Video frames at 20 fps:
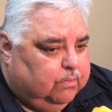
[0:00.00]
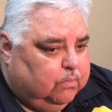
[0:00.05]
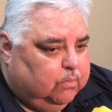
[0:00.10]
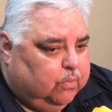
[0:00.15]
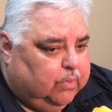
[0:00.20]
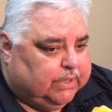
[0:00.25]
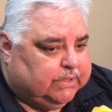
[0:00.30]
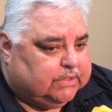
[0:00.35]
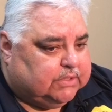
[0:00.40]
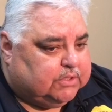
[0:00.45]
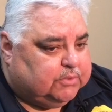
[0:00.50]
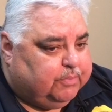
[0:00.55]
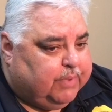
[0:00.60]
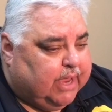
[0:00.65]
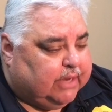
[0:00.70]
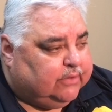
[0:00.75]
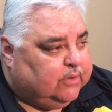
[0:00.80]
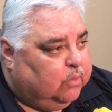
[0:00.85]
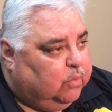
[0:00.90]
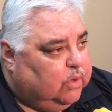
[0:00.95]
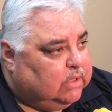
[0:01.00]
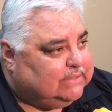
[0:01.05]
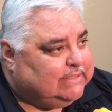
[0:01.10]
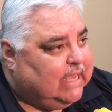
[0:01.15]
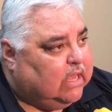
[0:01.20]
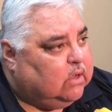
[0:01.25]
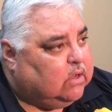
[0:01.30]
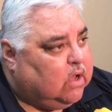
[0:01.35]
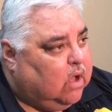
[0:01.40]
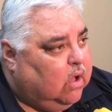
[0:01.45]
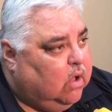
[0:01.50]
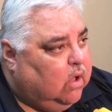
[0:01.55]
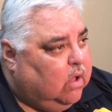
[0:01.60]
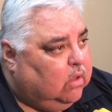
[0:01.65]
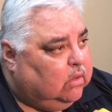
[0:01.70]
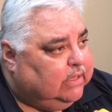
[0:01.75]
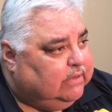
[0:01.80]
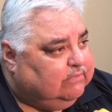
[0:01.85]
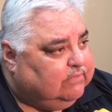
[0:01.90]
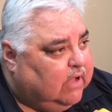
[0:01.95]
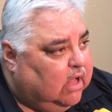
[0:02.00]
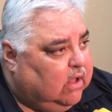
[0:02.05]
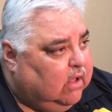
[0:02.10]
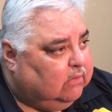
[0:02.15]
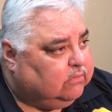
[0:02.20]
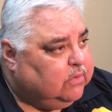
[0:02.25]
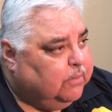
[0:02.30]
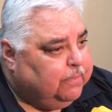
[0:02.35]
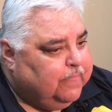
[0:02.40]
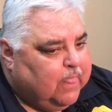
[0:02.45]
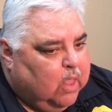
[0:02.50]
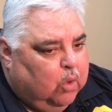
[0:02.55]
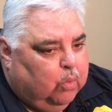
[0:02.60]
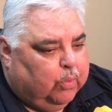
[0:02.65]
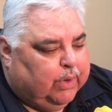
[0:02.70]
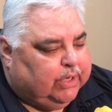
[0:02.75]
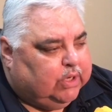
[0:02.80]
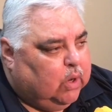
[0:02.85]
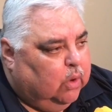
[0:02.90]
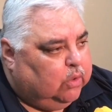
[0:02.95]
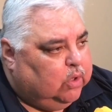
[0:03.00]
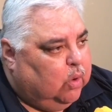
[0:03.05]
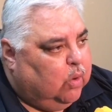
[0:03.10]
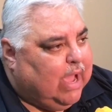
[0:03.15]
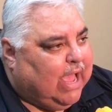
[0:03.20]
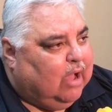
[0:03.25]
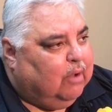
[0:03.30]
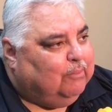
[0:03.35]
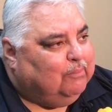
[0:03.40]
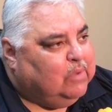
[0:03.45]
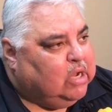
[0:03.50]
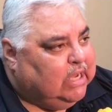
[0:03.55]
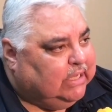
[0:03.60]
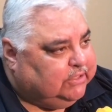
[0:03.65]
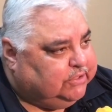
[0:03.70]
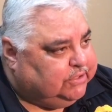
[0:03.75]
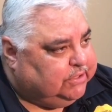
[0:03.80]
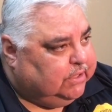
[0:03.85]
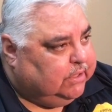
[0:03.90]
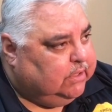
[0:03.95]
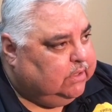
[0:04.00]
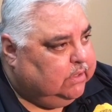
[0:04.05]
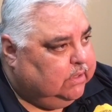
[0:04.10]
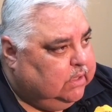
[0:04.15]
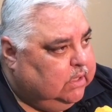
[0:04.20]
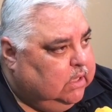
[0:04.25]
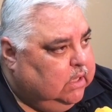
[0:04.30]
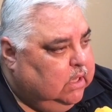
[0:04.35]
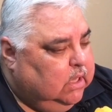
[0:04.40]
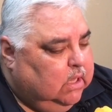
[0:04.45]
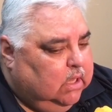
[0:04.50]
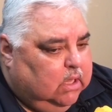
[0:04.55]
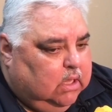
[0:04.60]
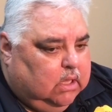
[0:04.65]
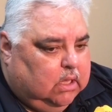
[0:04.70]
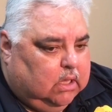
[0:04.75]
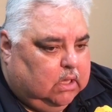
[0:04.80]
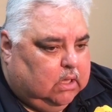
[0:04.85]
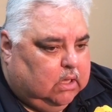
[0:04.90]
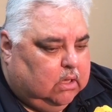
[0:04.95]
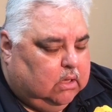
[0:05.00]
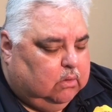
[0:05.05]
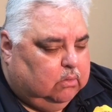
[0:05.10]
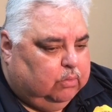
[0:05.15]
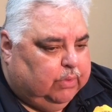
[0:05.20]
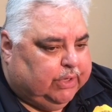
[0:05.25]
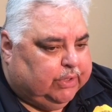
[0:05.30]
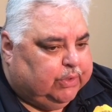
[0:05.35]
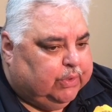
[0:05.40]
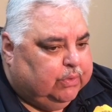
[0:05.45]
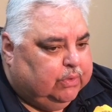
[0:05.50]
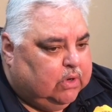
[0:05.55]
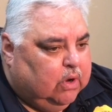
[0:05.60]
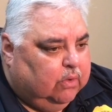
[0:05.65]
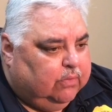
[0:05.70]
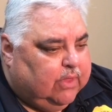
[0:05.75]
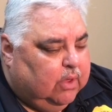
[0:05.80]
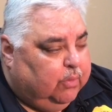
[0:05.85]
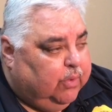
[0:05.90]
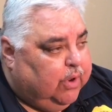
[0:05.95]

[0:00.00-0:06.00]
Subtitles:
we suspect there was alcohol involved. We don't know how much. We do know that